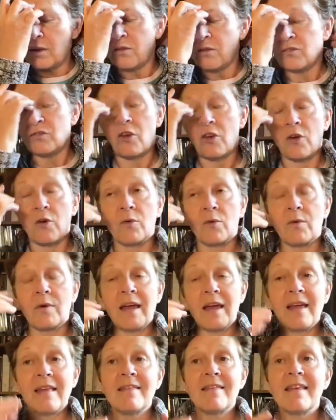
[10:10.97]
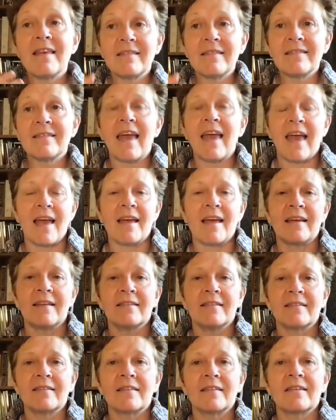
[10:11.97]
So in this
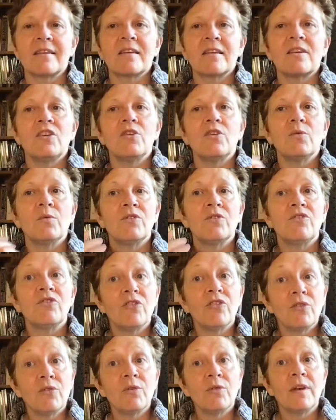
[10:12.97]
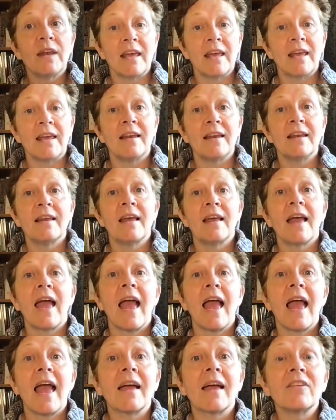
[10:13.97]
case, you would tune in
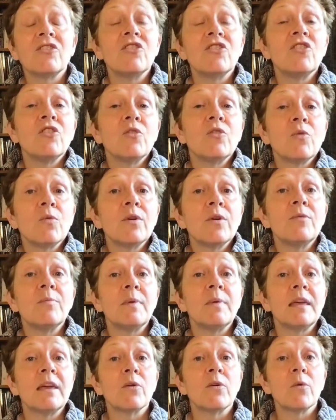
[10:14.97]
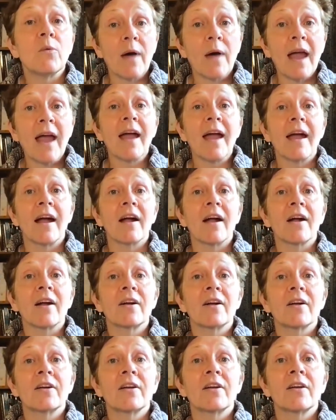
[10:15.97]
and you would be
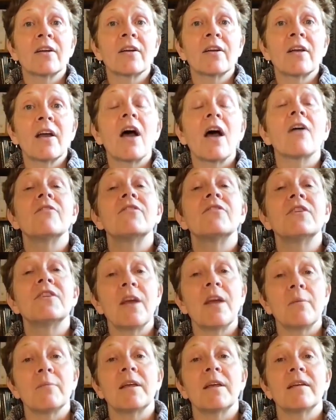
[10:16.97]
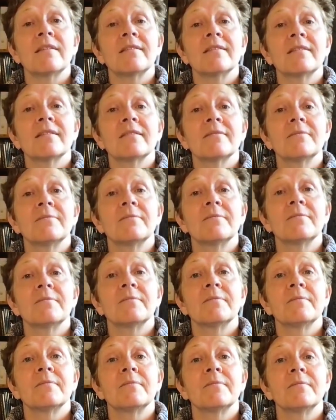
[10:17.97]
aware of the numbness.
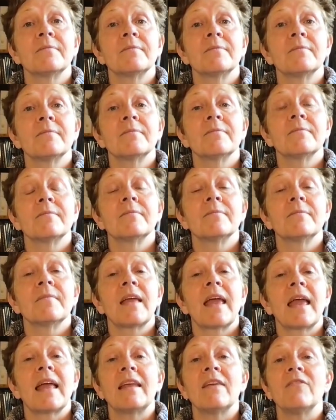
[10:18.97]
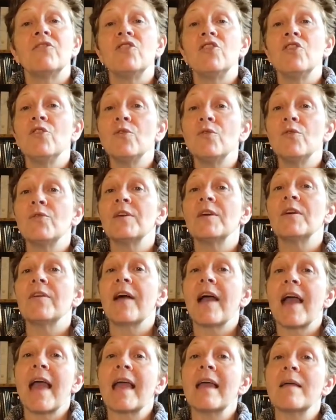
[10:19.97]
And if you
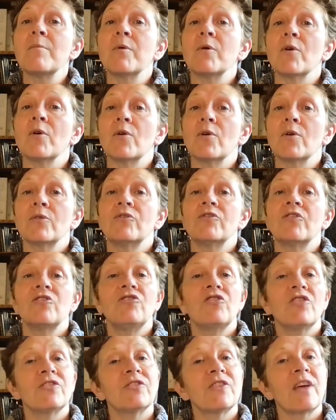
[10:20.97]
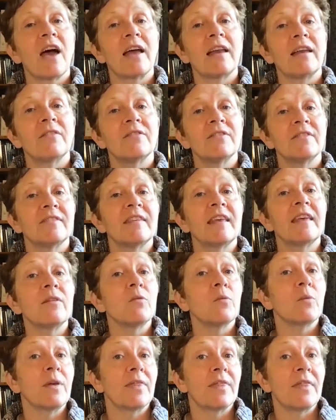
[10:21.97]
feel able to just kind of sit
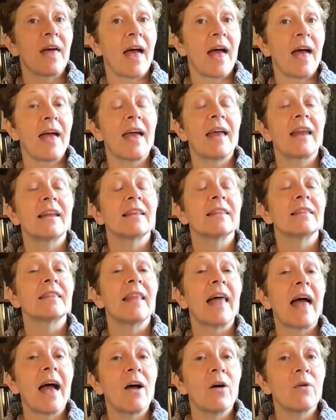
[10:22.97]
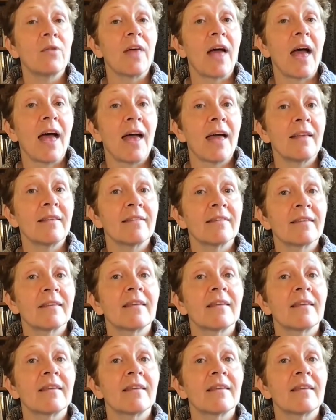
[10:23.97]
with that and allow that,